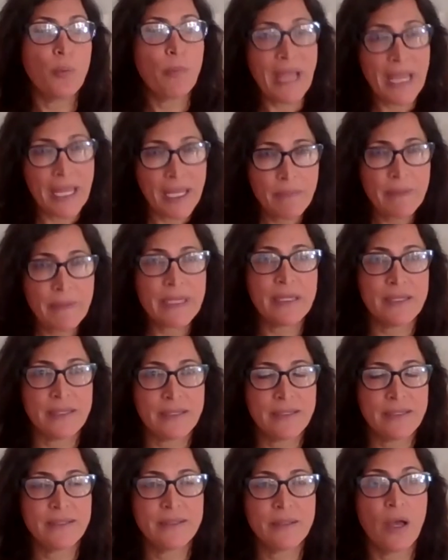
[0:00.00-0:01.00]

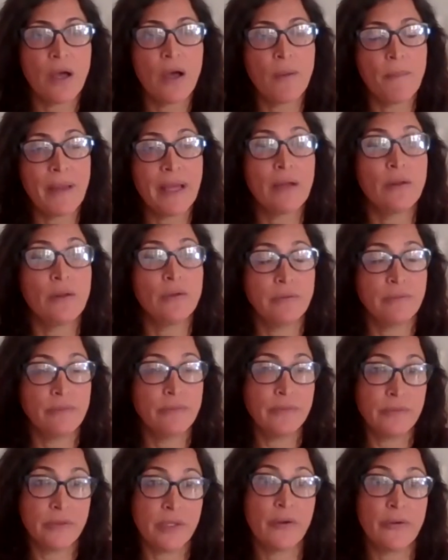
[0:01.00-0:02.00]
babies are
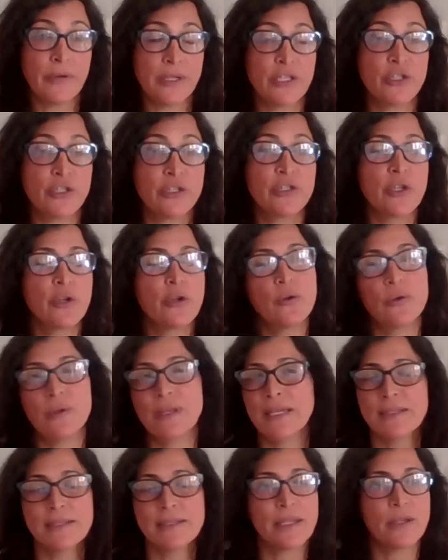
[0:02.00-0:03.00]
malnourished, so
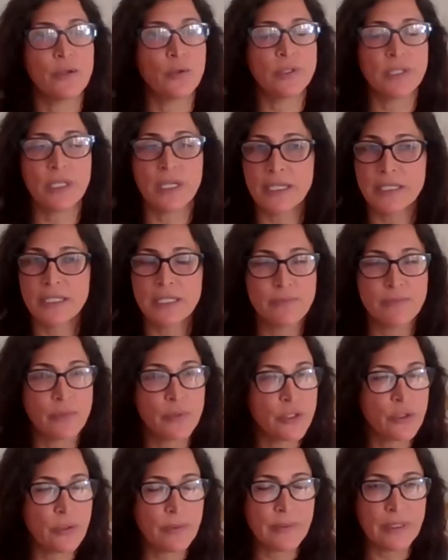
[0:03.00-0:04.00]
let's say your diet is
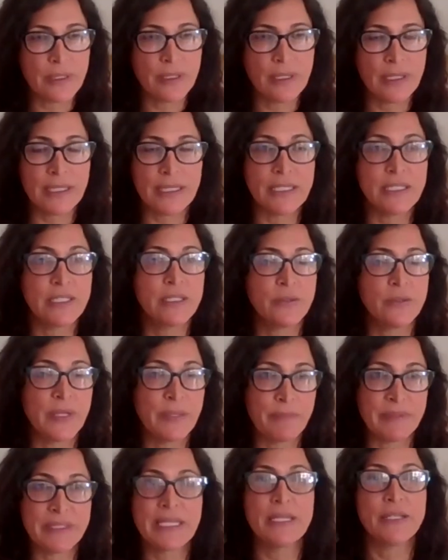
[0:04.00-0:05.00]
predominantly
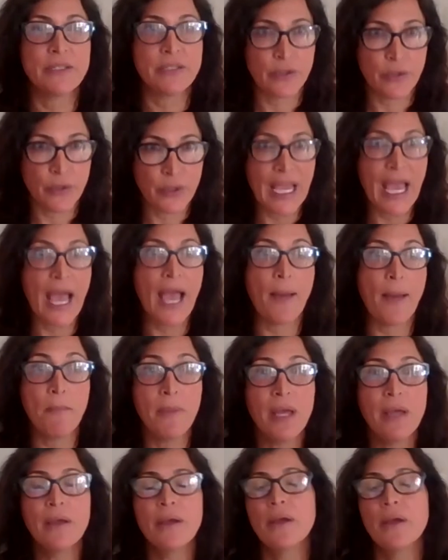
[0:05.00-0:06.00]
sweet potato, yam,
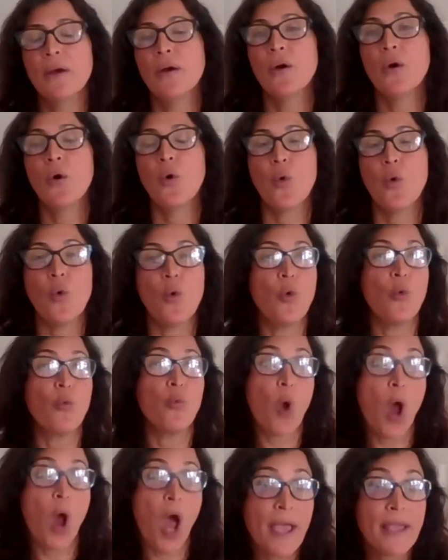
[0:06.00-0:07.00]
or
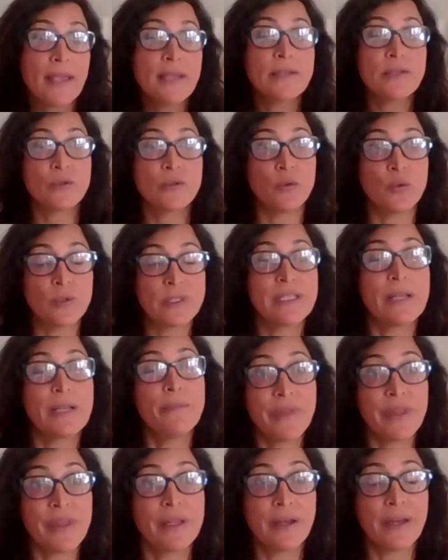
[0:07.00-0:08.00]
rice, or
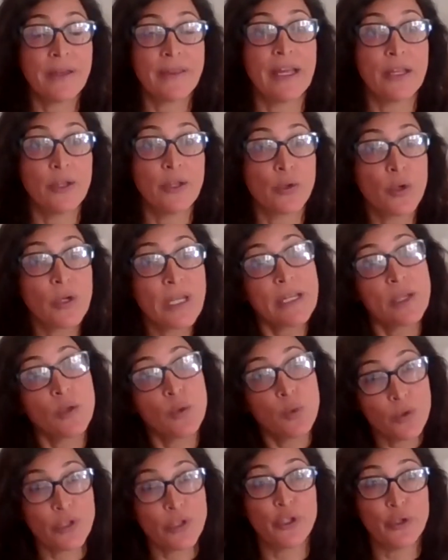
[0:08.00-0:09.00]
something like that, you're not getting
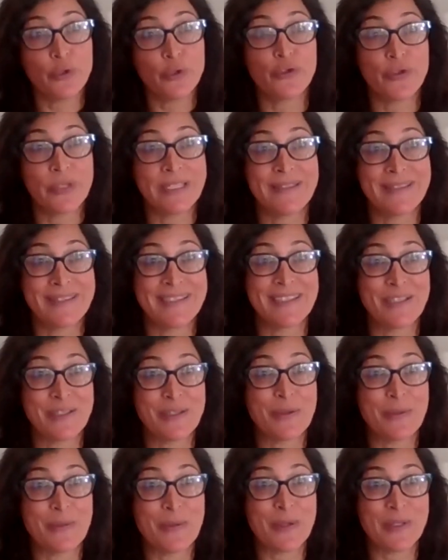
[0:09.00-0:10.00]
all the nutrients into
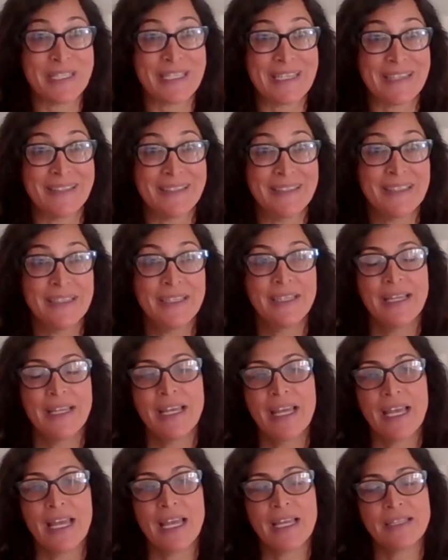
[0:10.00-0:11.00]
your body.
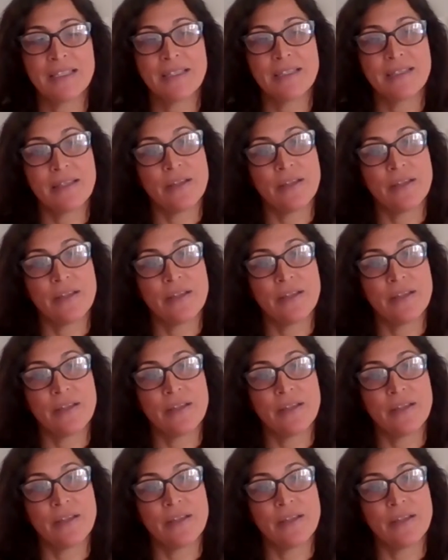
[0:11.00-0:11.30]
And